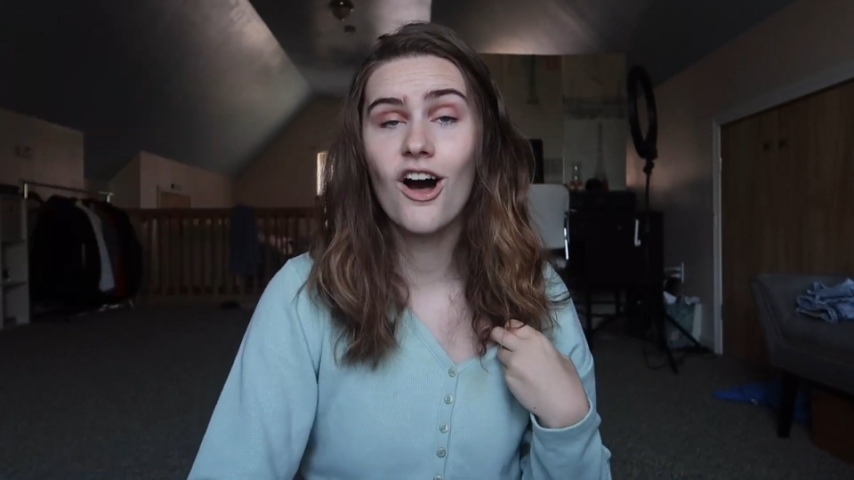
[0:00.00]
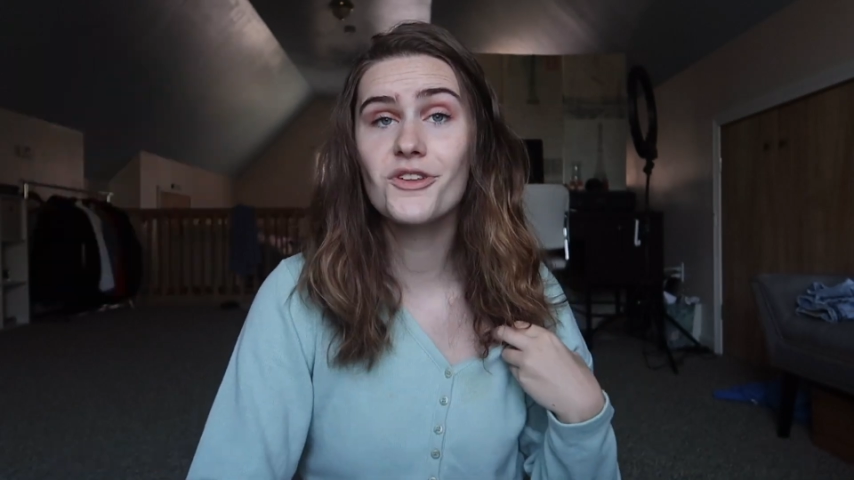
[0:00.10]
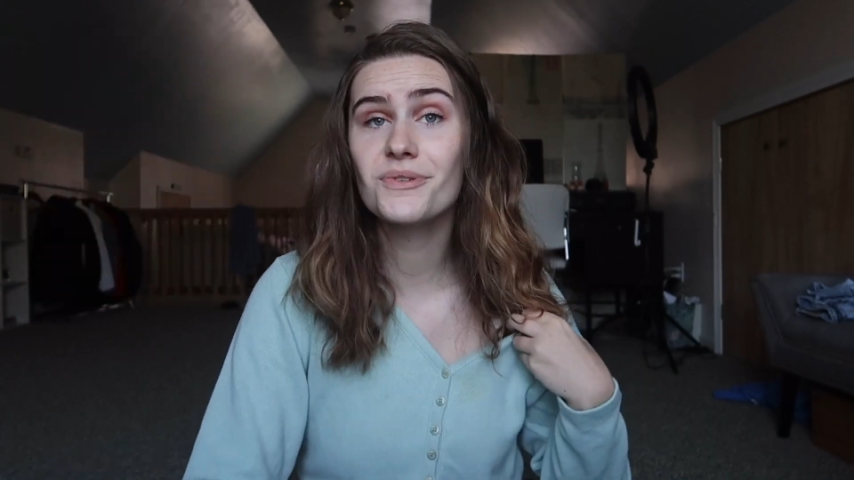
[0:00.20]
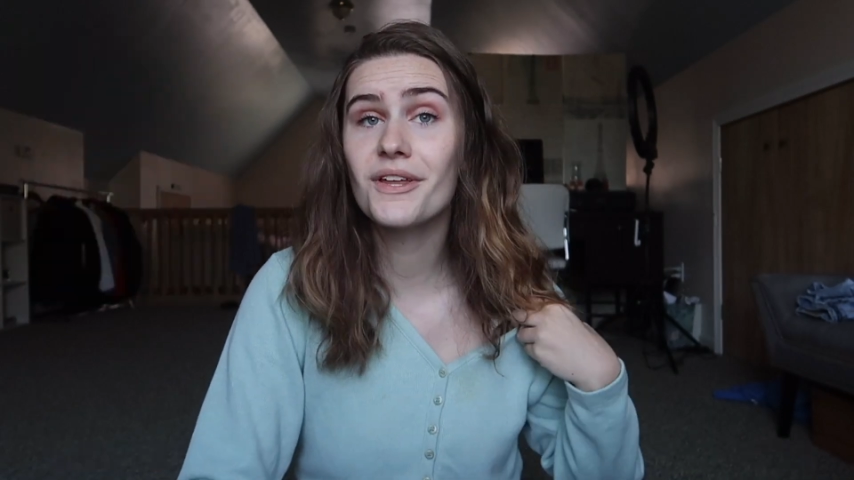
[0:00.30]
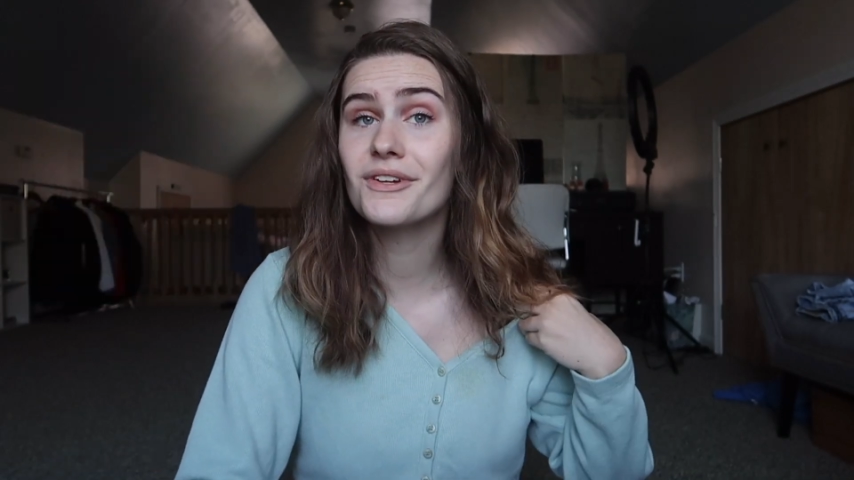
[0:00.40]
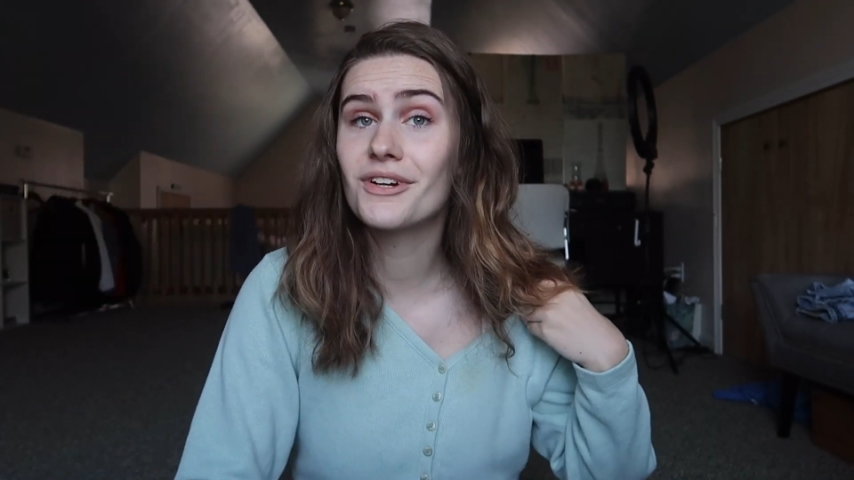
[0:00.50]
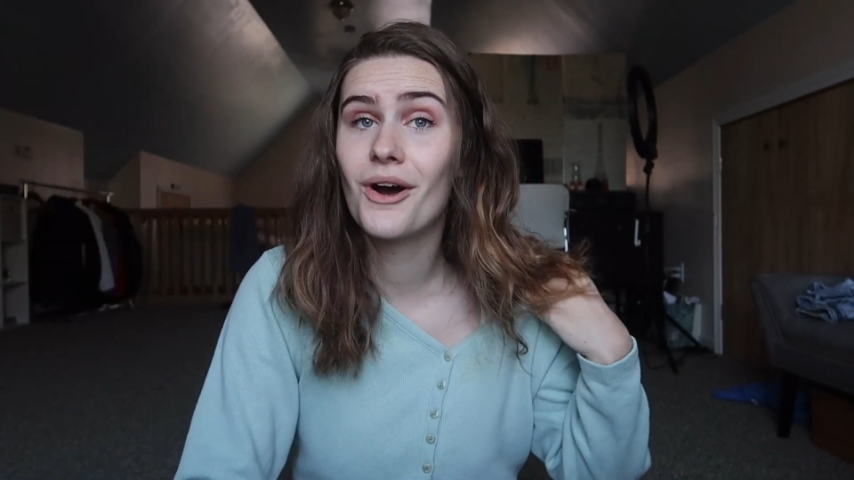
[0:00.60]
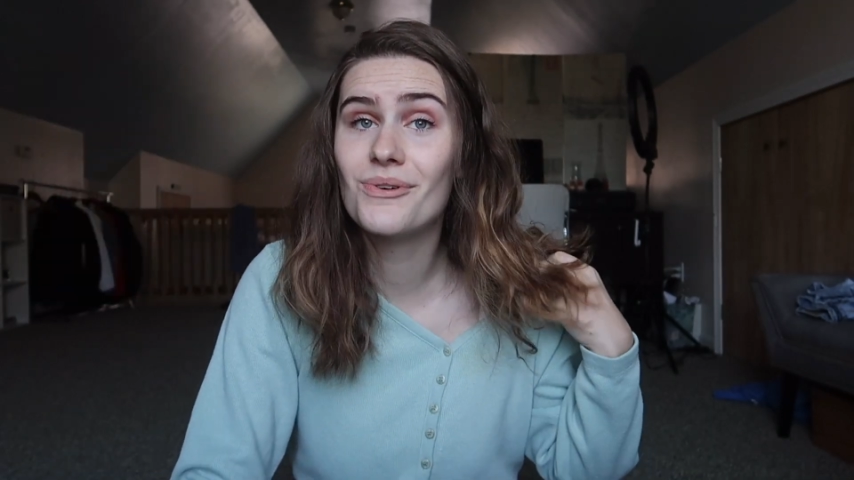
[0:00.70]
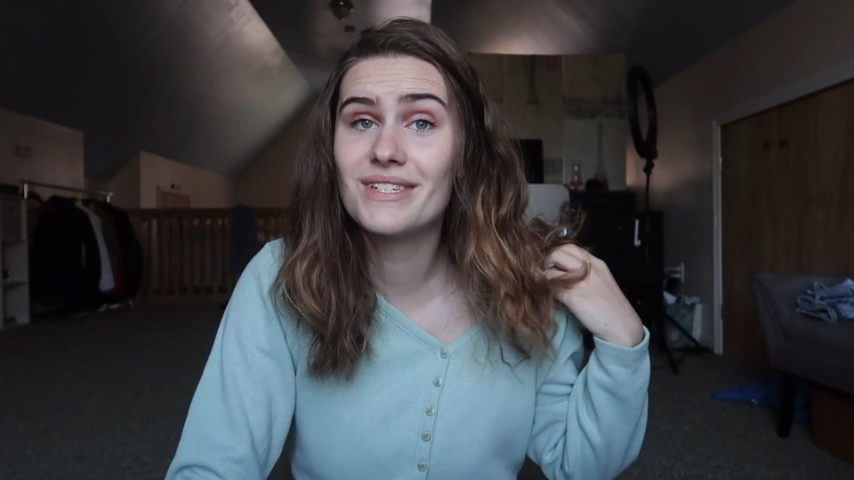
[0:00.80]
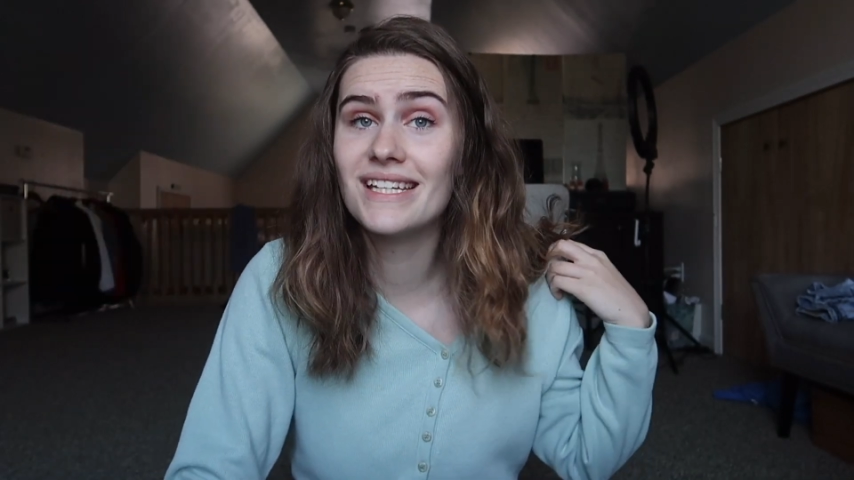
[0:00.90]
Also, another
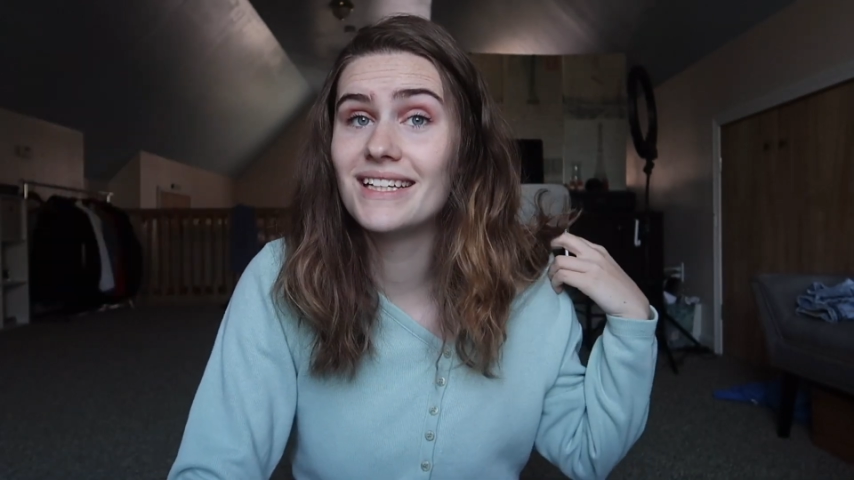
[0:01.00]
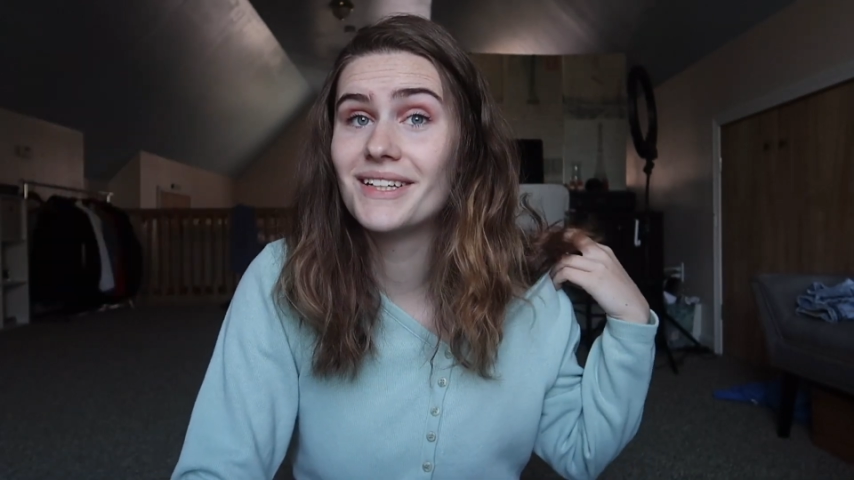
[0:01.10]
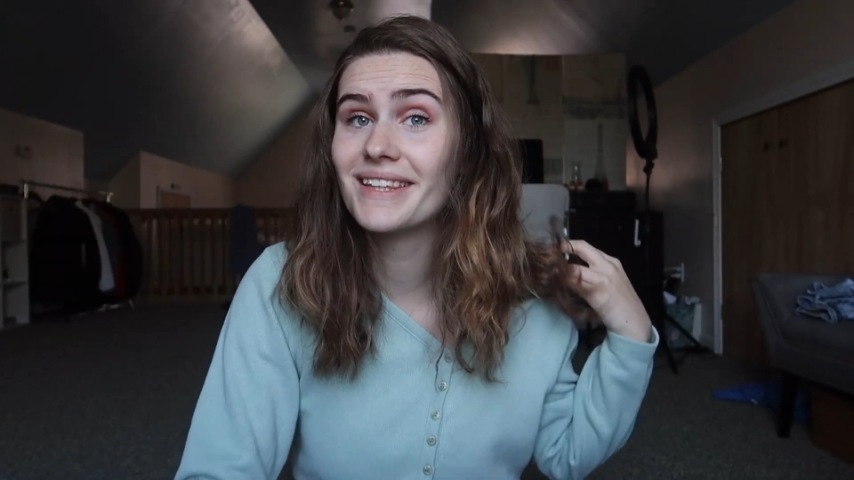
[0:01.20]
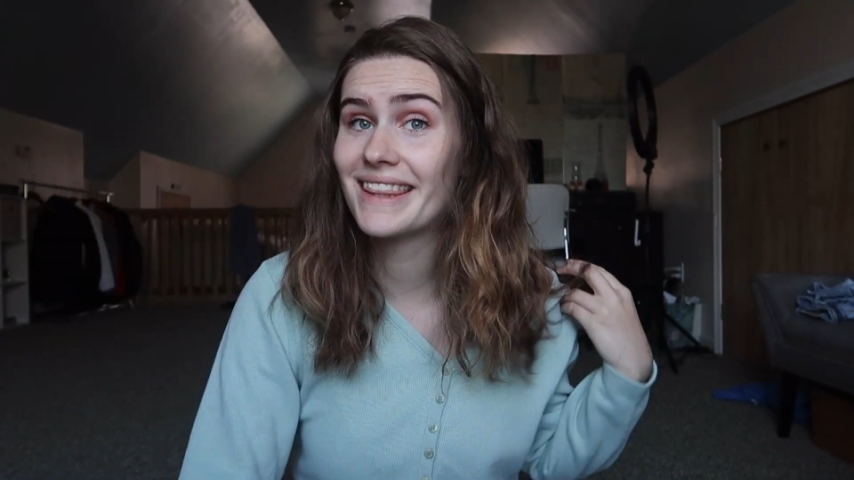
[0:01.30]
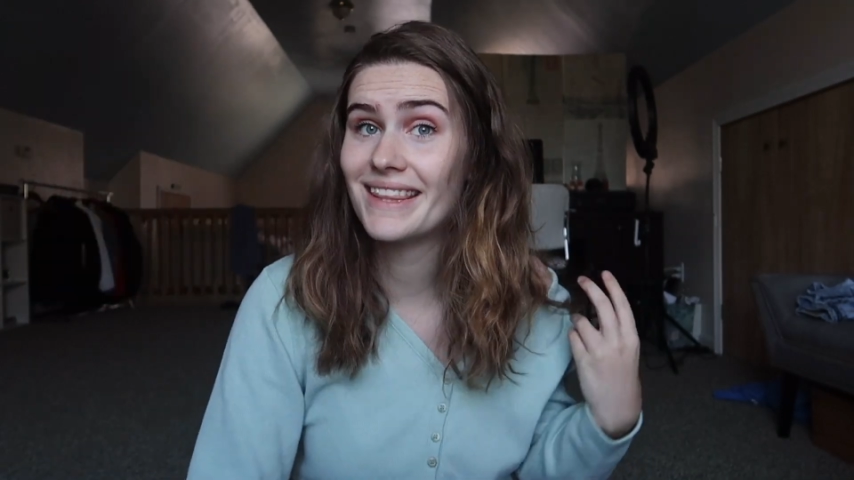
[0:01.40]
cozy